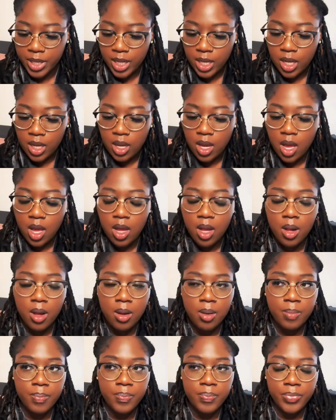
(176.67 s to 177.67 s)

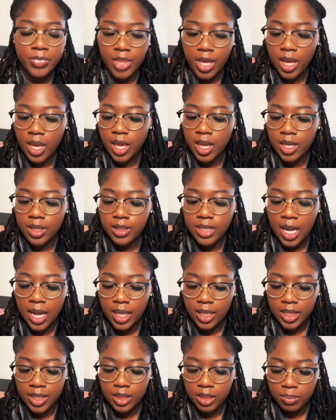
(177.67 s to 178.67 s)
They
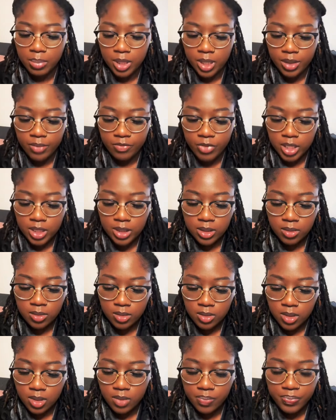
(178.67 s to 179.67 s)
dilate the blood
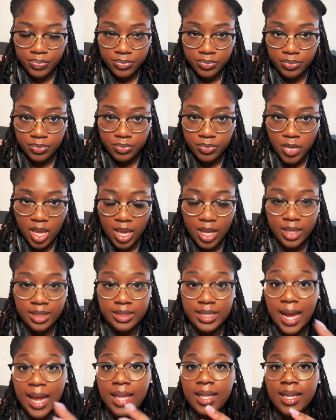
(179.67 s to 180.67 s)
vessels. And
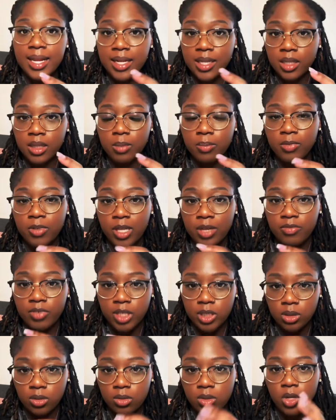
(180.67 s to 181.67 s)
dilating the blood
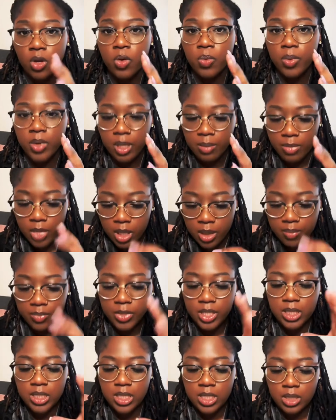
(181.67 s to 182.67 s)
vessels, open them up.
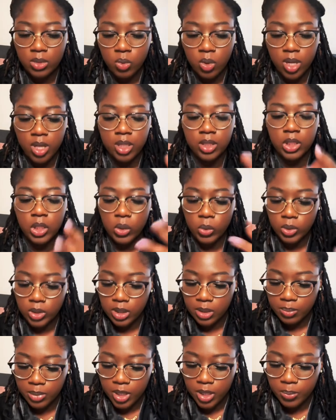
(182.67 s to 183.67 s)
This is what lowers the
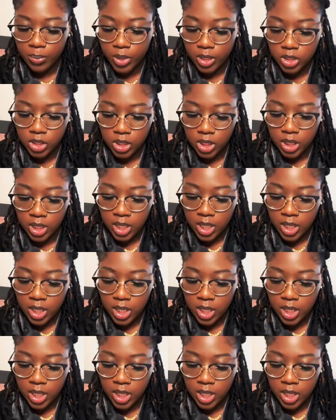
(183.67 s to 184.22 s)
blood pressure,